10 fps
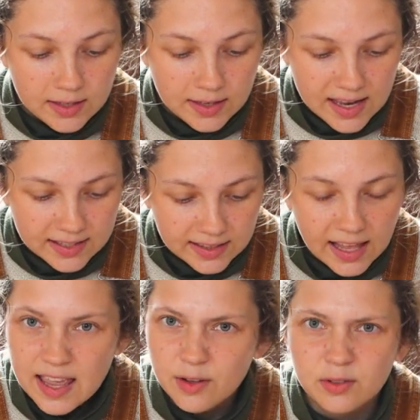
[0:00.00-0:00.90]

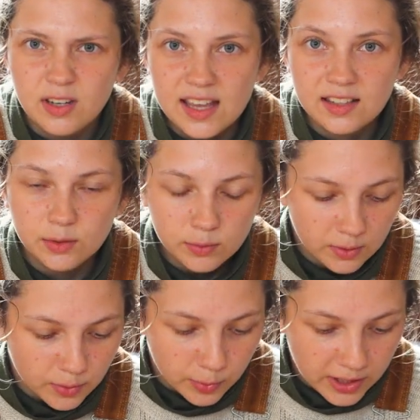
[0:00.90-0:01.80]
Nestle or
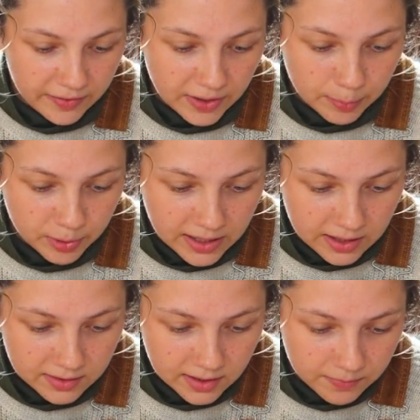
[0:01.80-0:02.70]
Nestle or whatever you
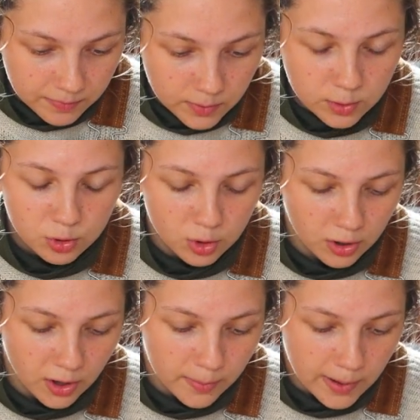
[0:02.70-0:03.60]
pronounce it,
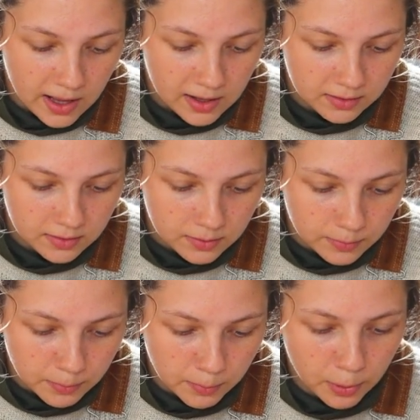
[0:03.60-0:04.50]
Choco Mars,
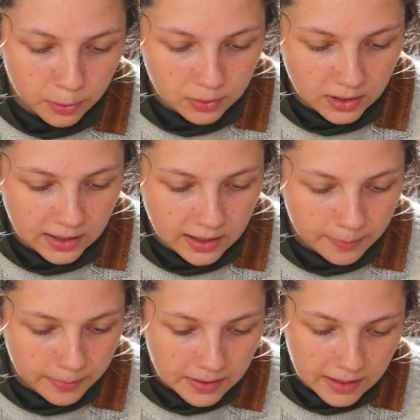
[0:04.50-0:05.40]
Mort and
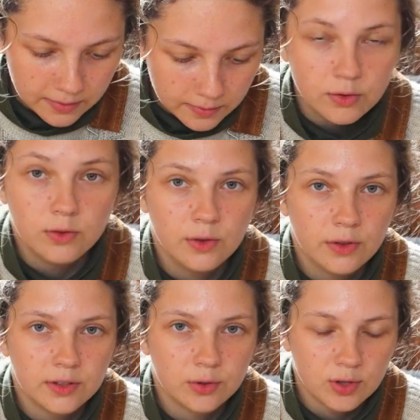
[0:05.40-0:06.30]
Company,
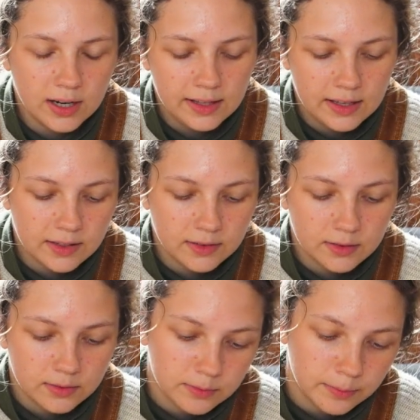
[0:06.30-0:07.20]
North Australia,
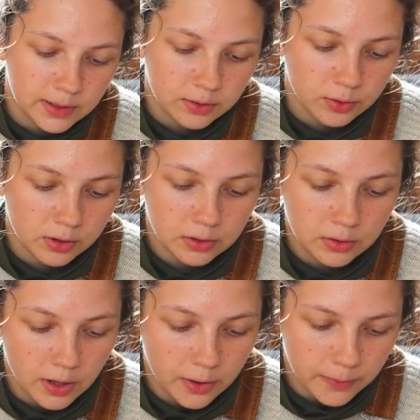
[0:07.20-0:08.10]

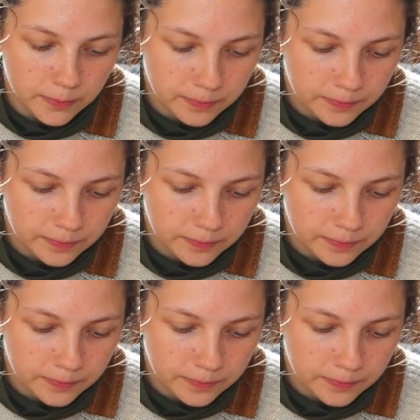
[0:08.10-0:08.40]
Pastoral Co.